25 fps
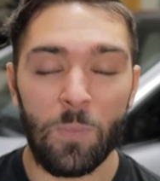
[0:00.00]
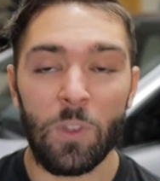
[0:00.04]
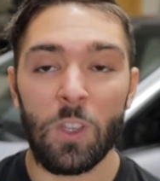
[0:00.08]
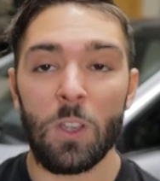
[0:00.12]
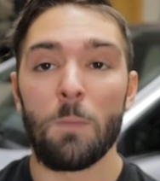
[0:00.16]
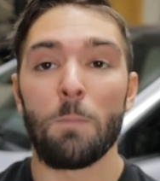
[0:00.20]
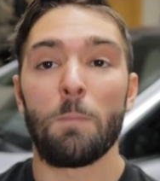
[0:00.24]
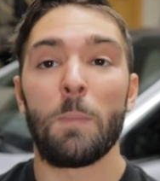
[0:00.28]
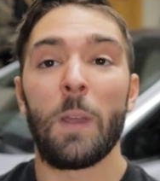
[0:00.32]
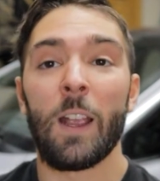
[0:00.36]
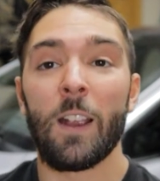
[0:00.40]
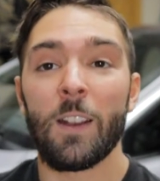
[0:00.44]

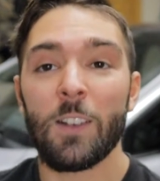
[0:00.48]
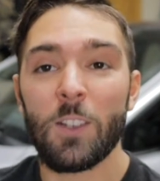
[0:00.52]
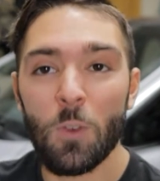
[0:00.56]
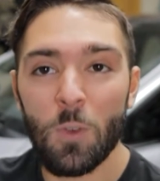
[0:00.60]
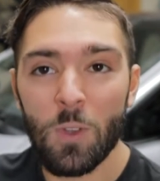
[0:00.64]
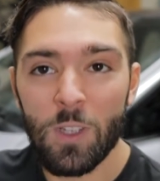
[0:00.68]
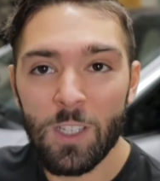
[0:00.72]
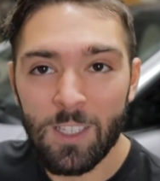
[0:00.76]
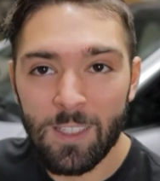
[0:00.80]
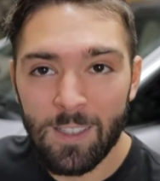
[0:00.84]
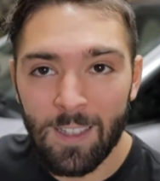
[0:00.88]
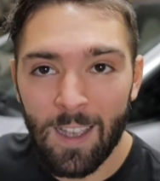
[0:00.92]
compared
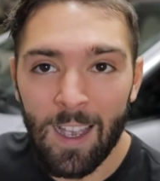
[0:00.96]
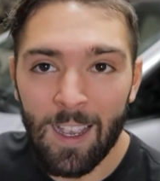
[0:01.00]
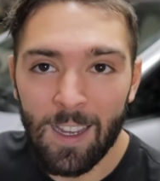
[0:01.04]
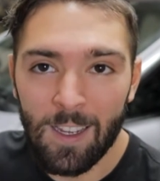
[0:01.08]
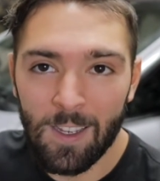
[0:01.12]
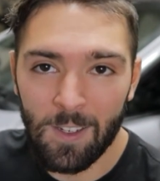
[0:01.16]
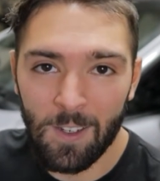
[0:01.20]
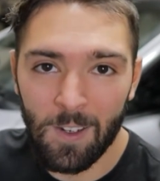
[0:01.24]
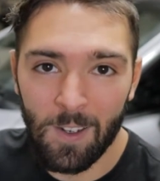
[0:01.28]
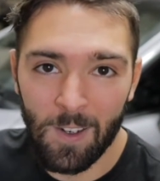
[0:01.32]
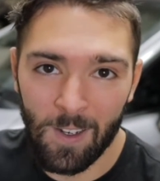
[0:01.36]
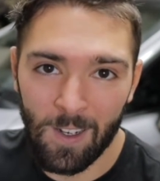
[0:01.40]
to a
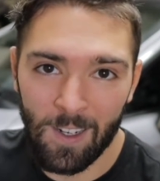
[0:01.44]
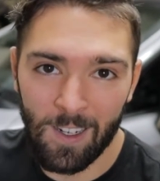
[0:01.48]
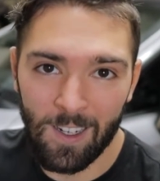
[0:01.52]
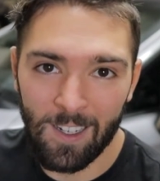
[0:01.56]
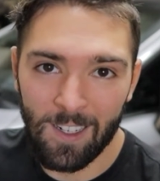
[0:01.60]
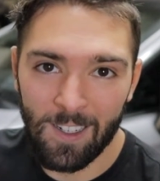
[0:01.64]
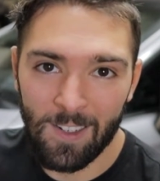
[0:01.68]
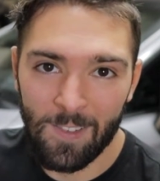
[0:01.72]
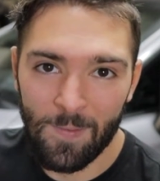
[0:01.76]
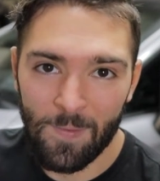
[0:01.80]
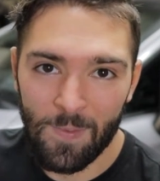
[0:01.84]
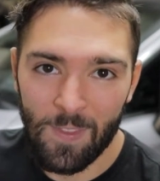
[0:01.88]
stock
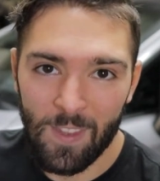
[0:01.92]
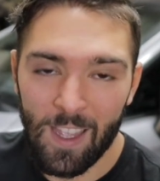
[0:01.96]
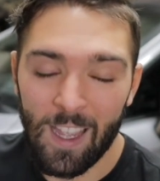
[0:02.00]
car,